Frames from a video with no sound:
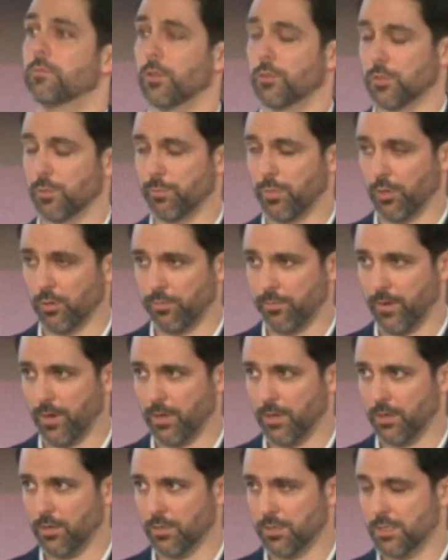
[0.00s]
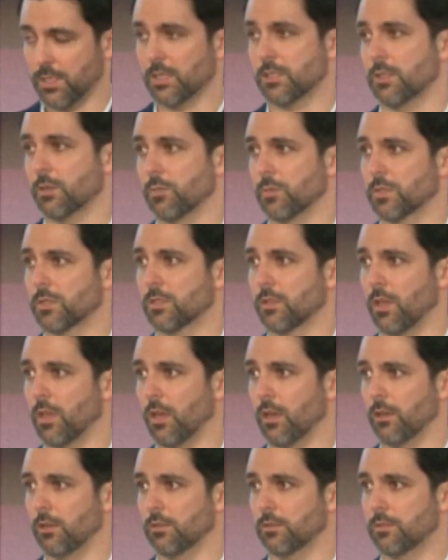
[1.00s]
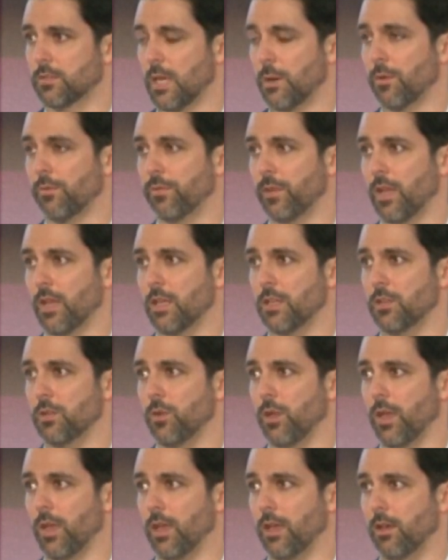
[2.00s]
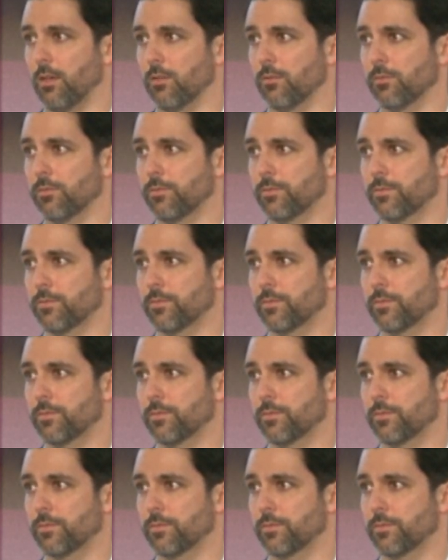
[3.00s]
those are both very good systems. Time-of-flight, you have